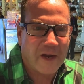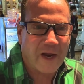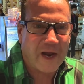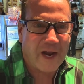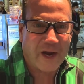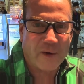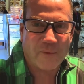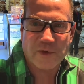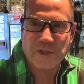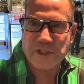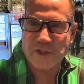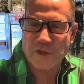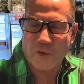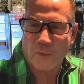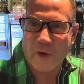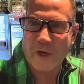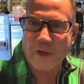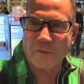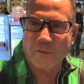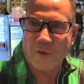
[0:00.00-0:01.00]
I was in the
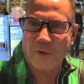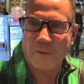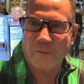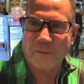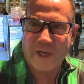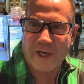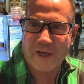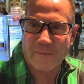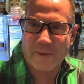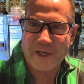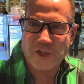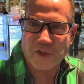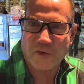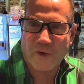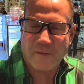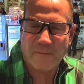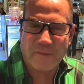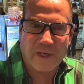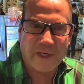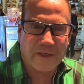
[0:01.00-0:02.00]
one room getting my
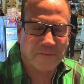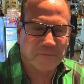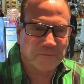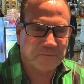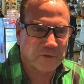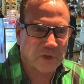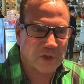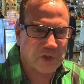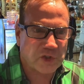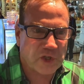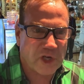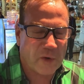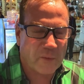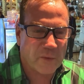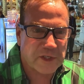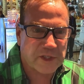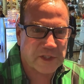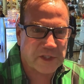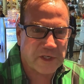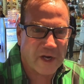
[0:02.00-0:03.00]
treatment. She
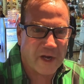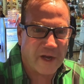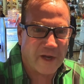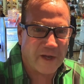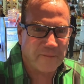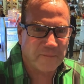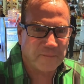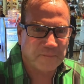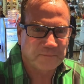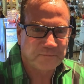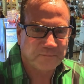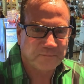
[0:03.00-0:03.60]
was done,